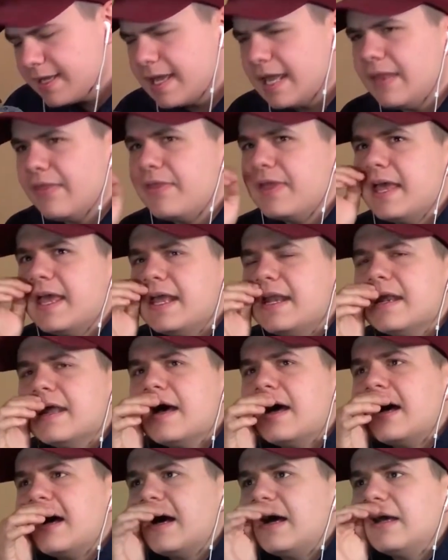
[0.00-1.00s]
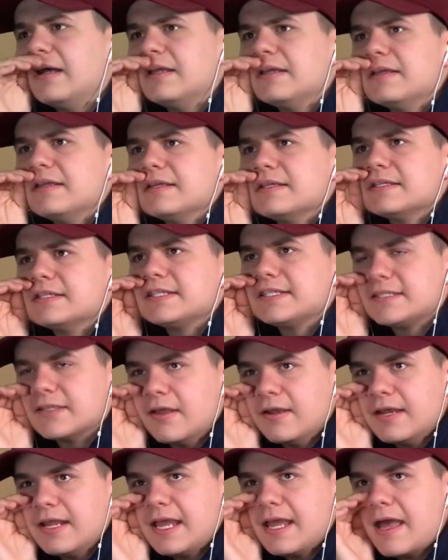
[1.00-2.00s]
And then
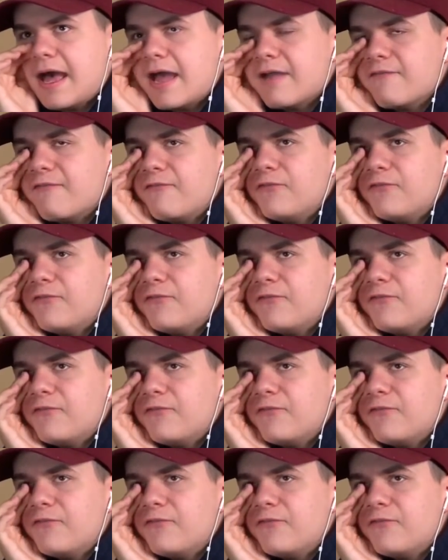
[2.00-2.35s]
Sunday I